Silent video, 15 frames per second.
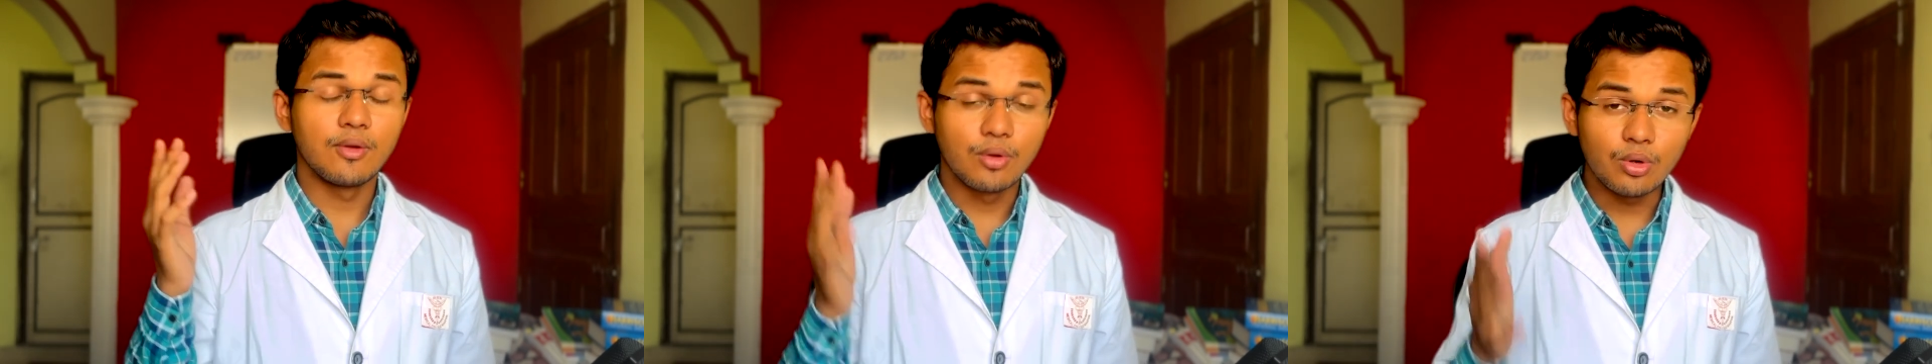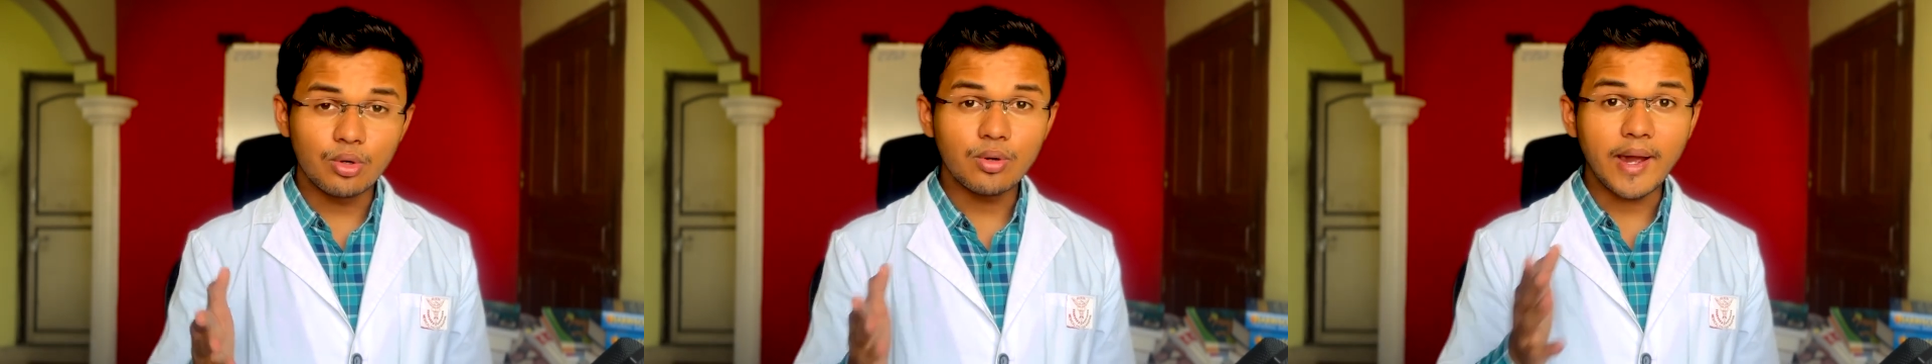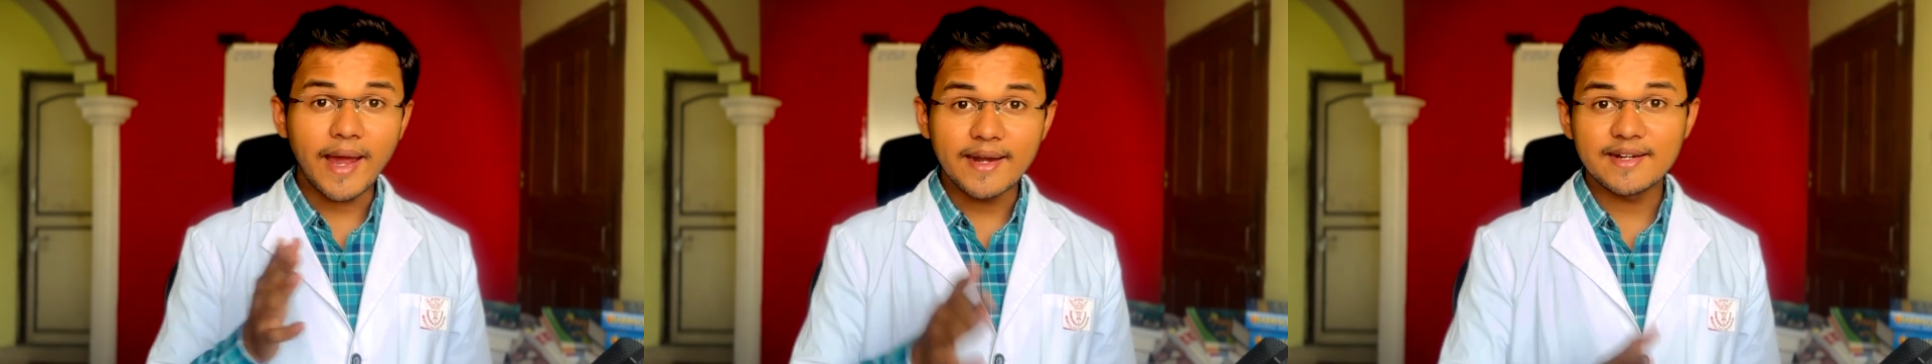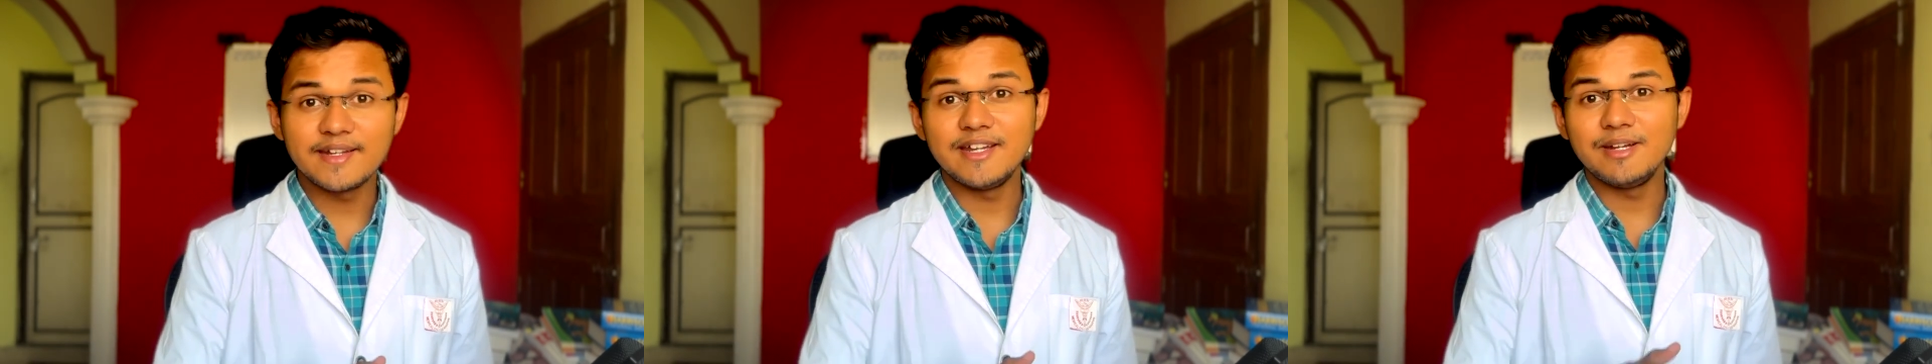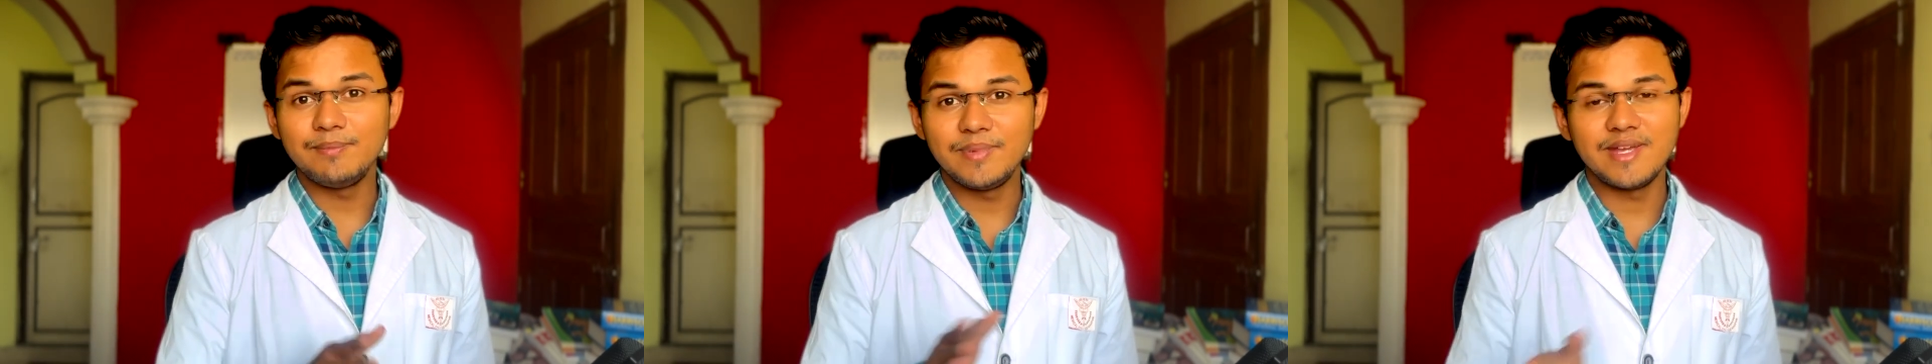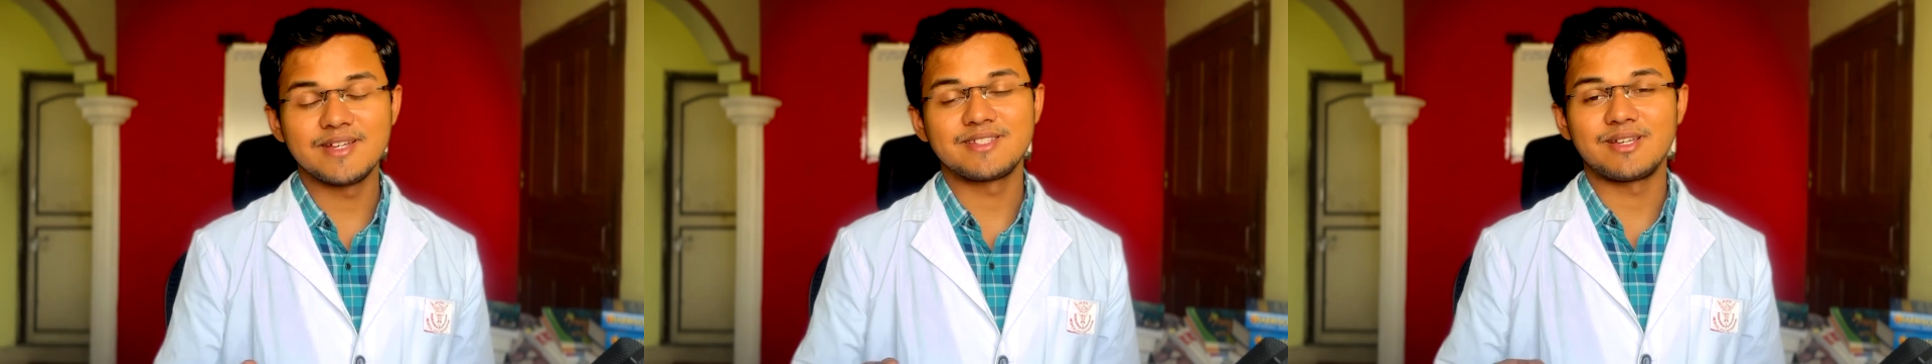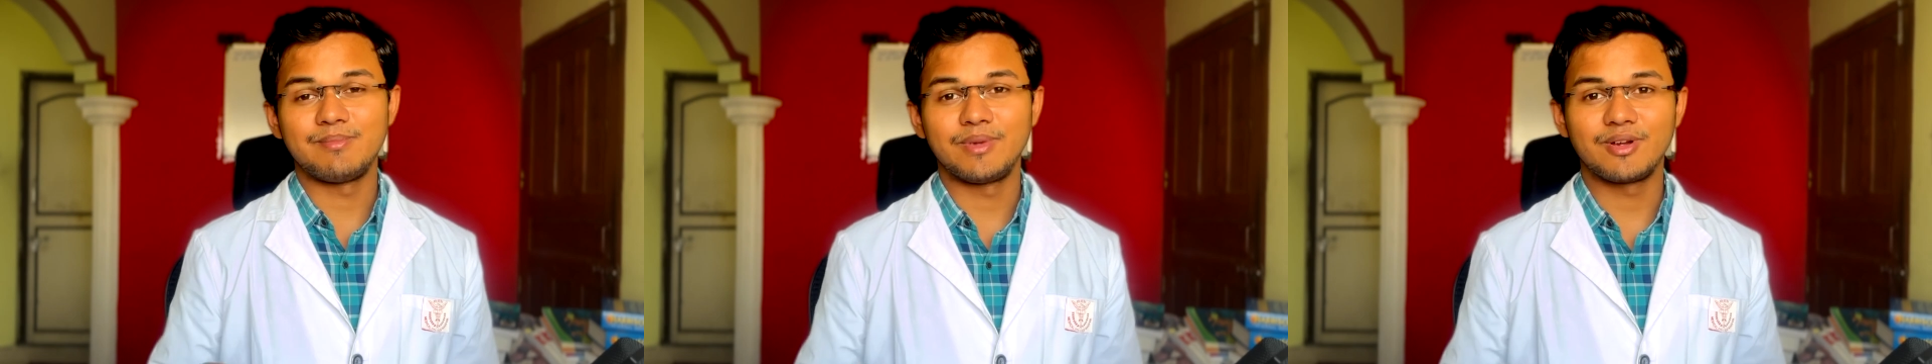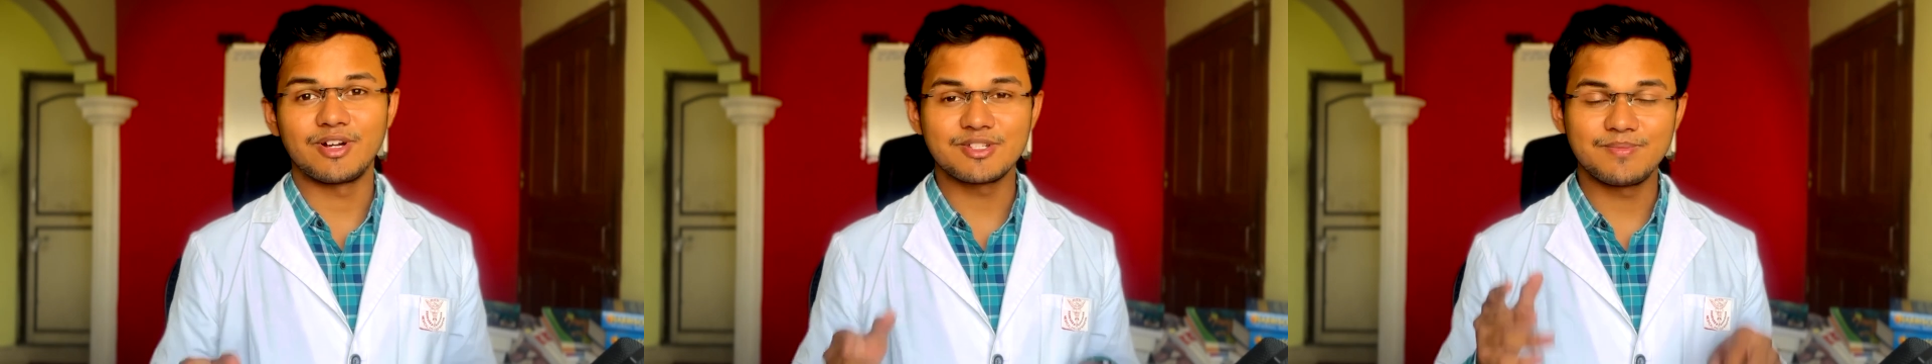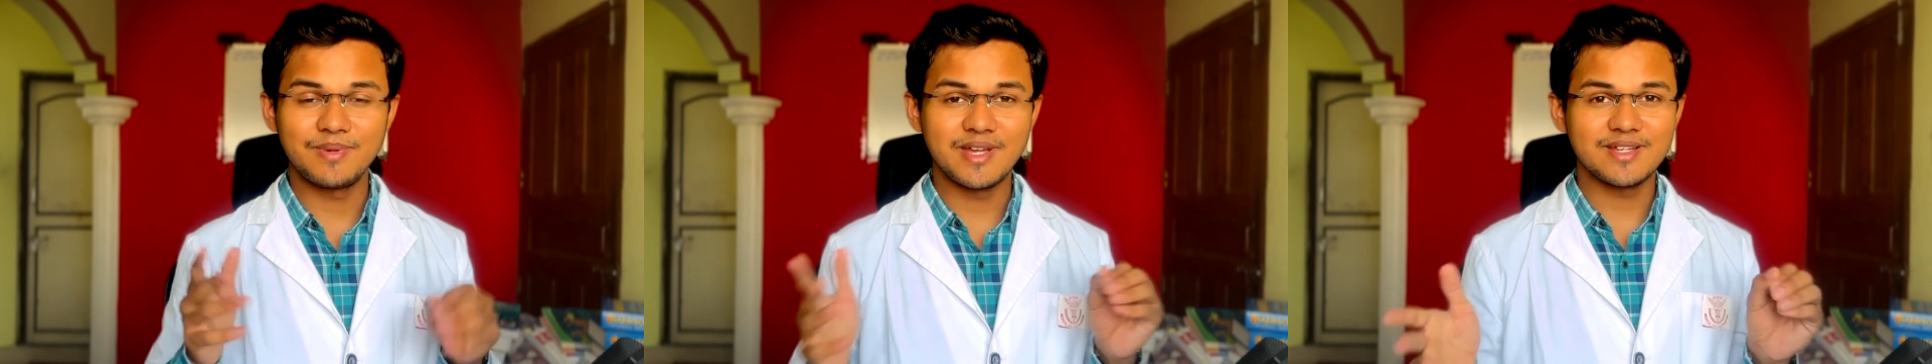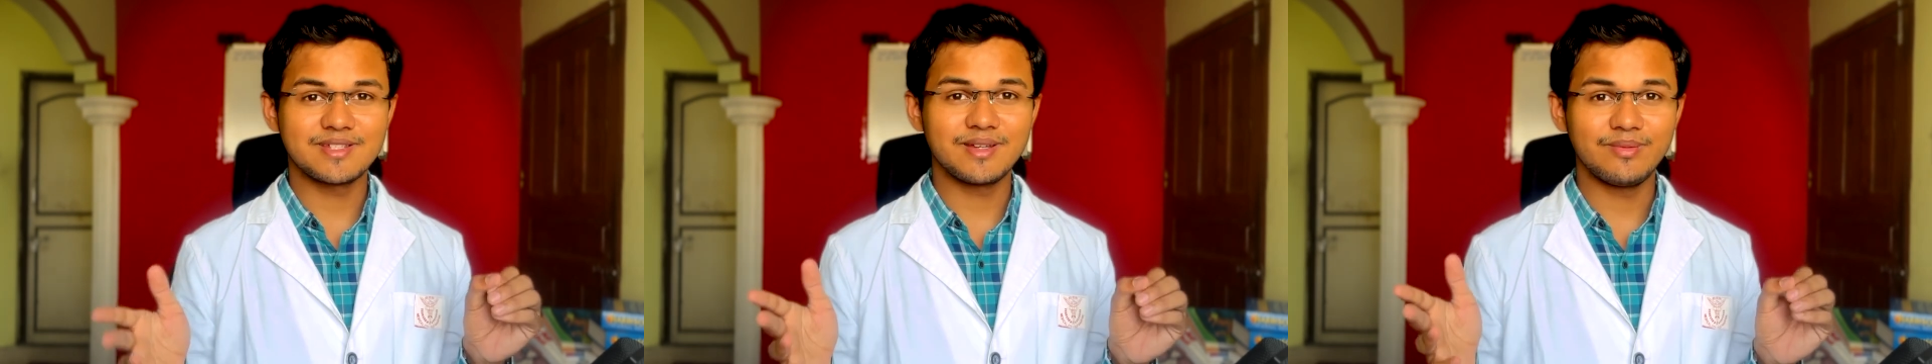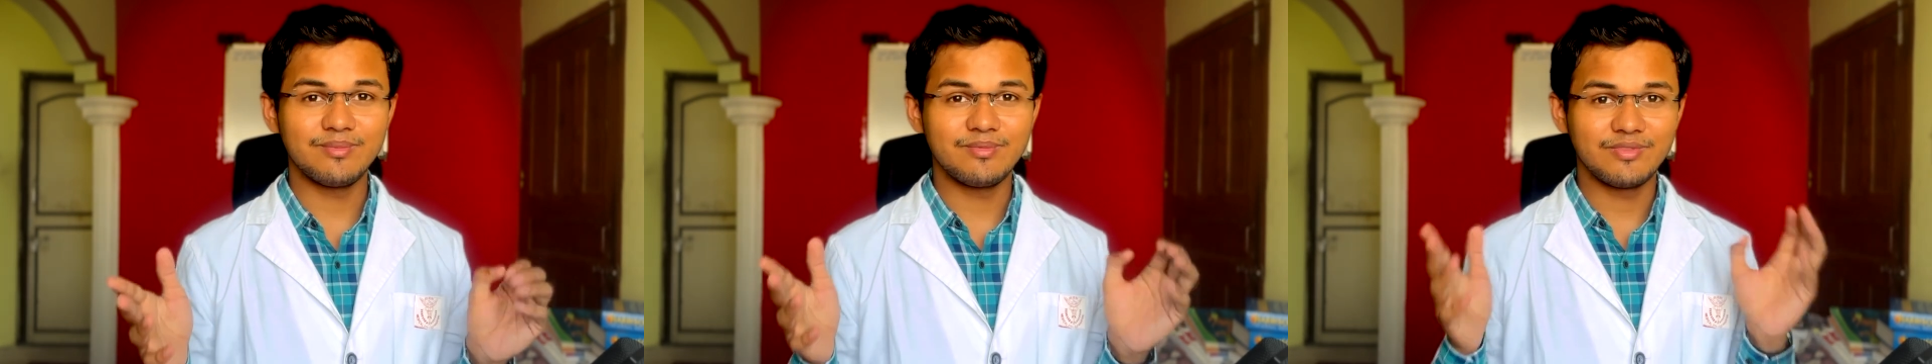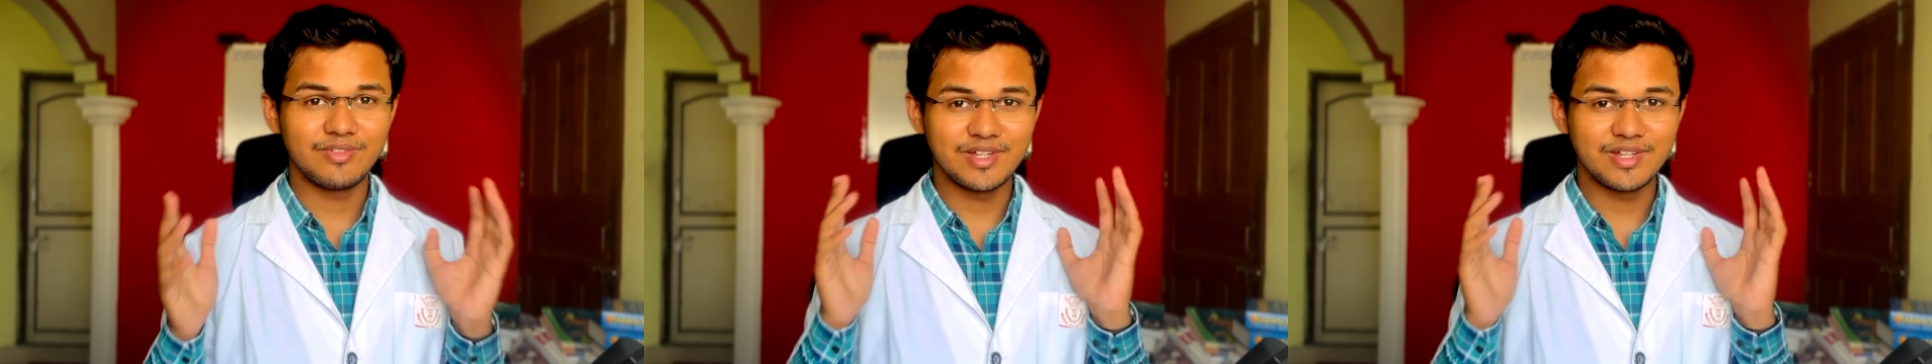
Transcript: go and read psm because psm